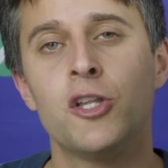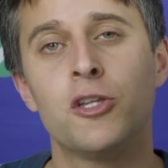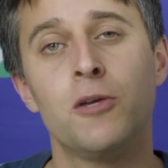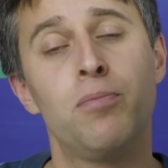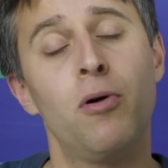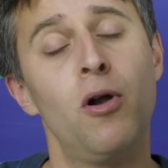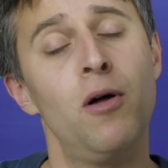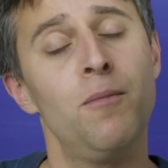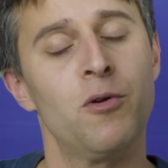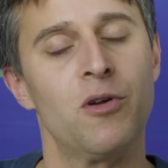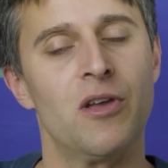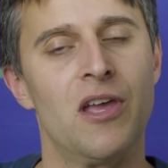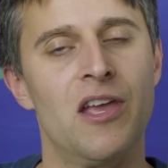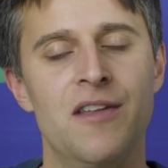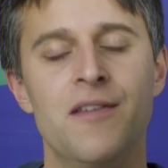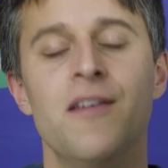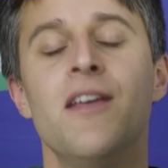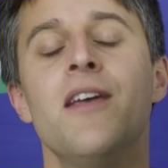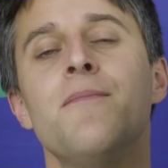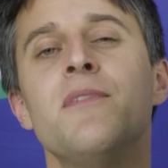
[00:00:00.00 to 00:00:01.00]
To
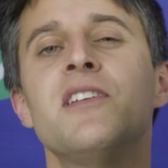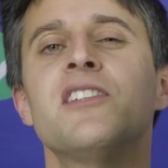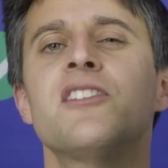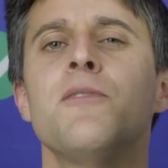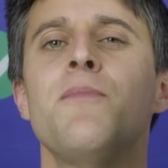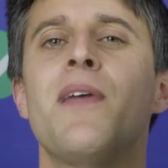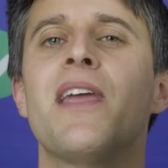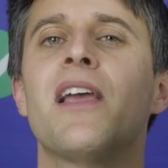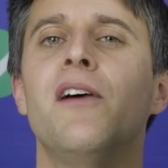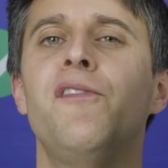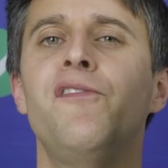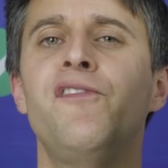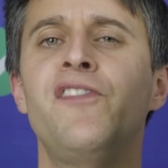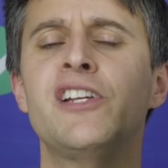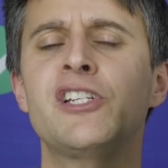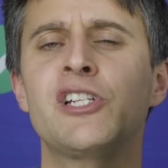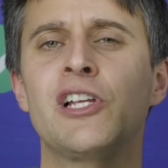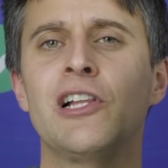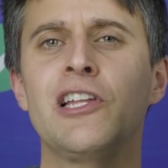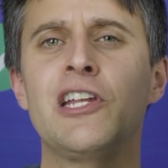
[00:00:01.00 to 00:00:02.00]
promulgate means to make
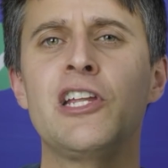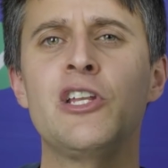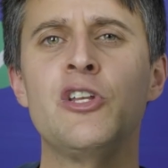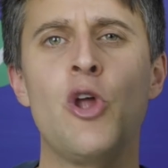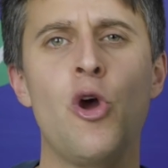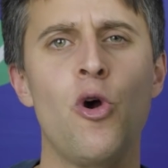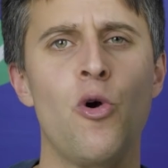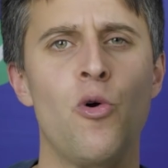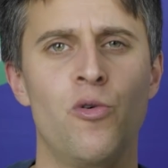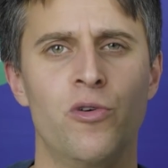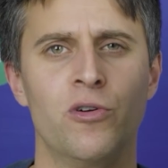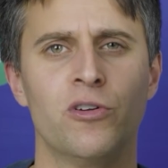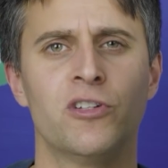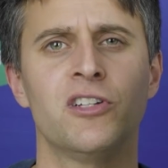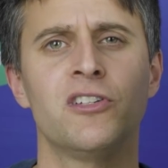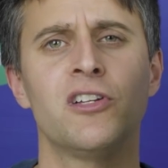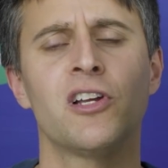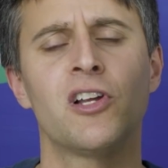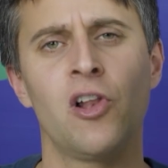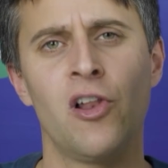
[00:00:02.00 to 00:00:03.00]
officially known or
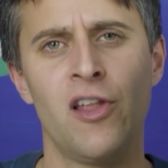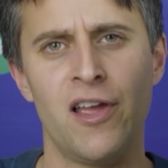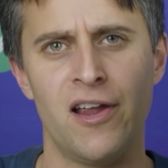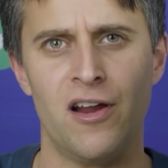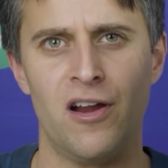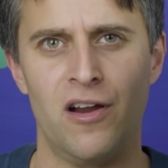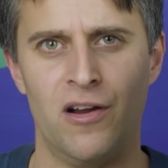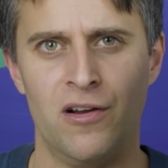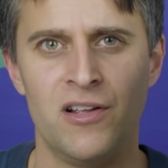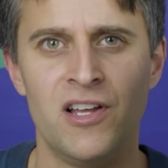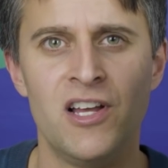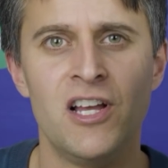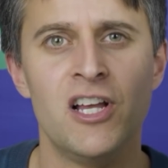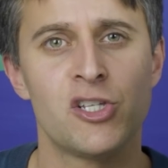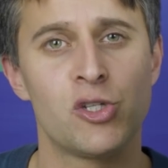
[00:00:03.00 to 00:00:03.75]
to declare.